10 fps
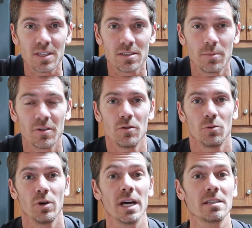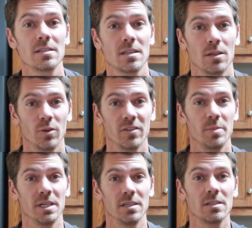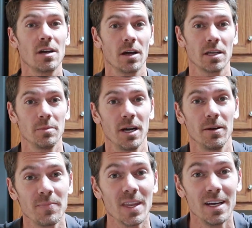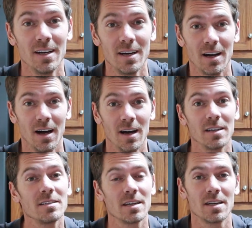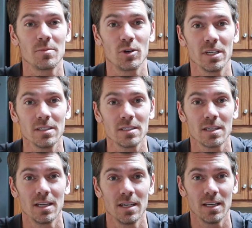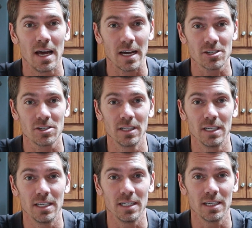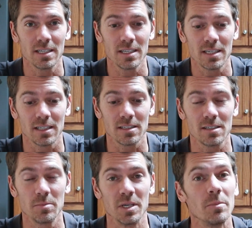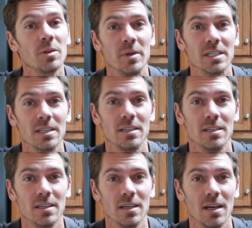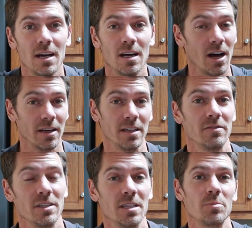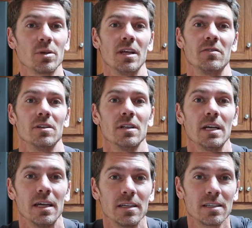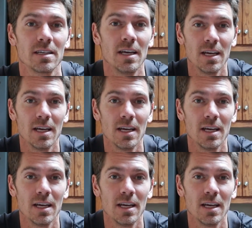some of the rest that we've been talking about on Sunday mornings actually gets to be implemented on an even deeper level. And